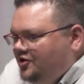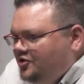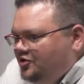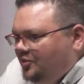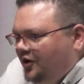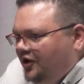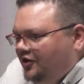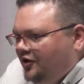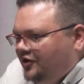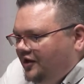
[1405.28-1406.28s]
do you want to
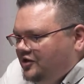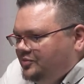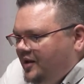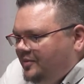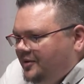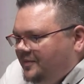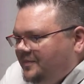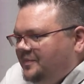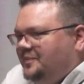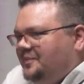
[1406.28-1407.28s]
conduct an experiment?
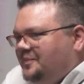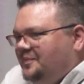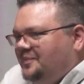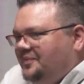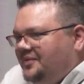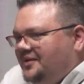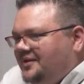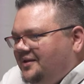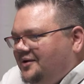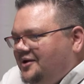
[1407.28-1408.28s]

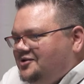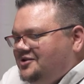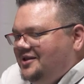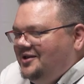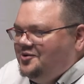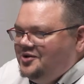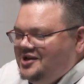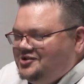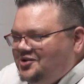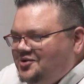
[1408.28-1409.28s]
Right, so then they go
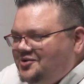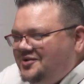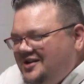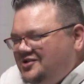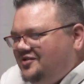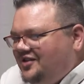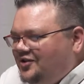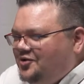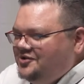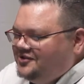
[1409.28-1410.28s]
yes or no. Right, so if they're
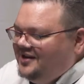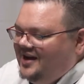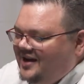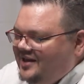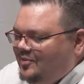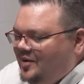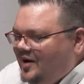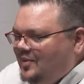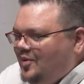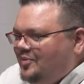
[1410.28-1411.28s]
no, it's like, you're a
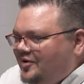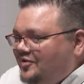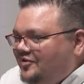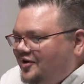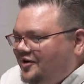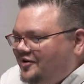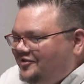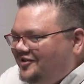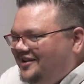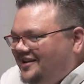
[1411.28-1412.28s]
party pooper, fair enough,
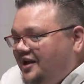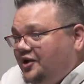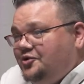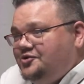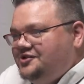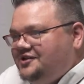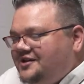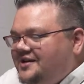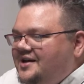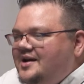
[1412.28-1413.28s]
and it closes it.
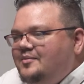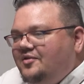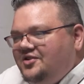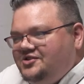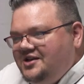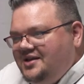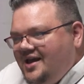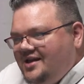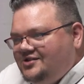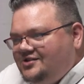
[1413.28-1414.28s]
But if they say
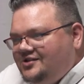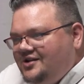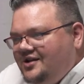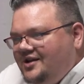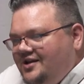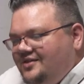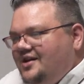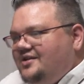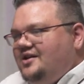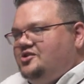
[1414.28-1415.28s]
yes, then
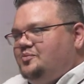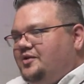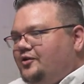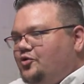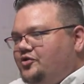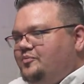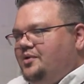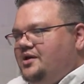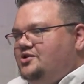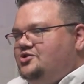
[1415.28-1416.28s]
it takes them to a loading
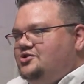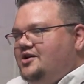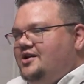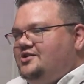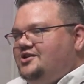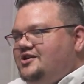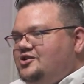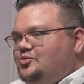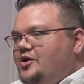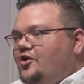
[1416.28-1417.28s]
page, and it
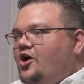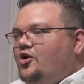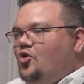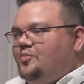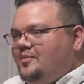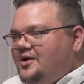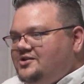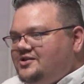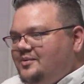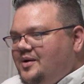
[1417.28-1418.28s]
says, we are
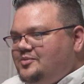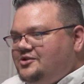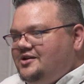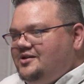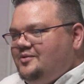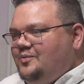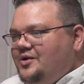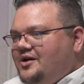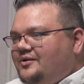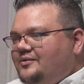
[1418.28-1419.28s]
unoptimizing the website,
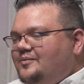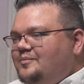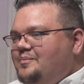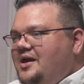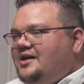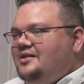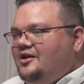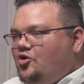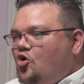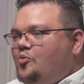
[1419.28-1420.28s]
we are making the
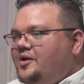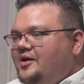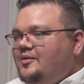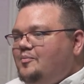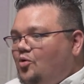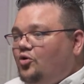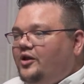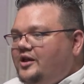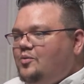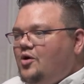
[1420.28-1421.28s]
copy more
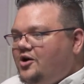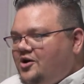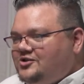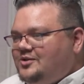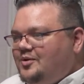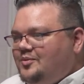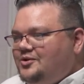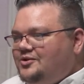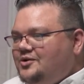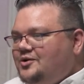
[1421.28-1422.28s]
like what a customer
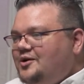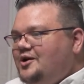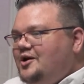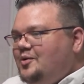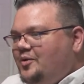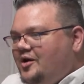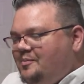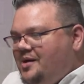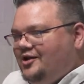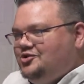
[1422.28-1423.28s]
would do, we are
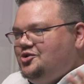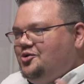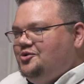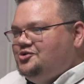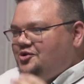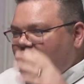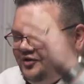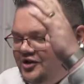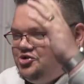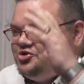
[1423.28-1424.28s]
merging all the sort of
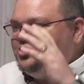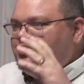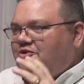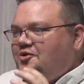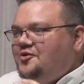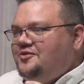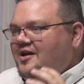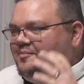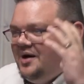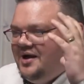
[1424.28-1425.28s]
like structured
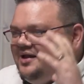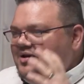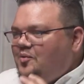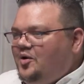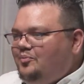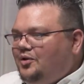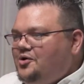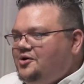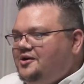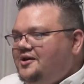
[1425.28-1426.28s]
content back into one
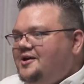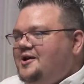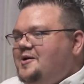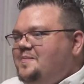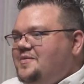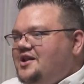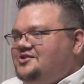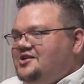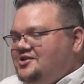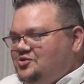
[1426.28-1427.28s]
block, and then it
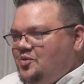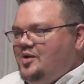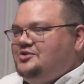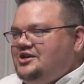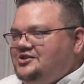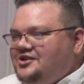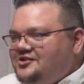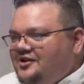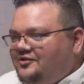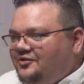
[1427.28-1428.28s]
says website
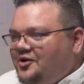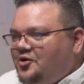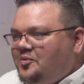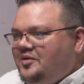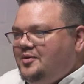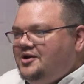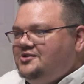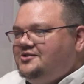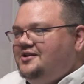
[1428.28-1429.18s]
successfully unoptimized,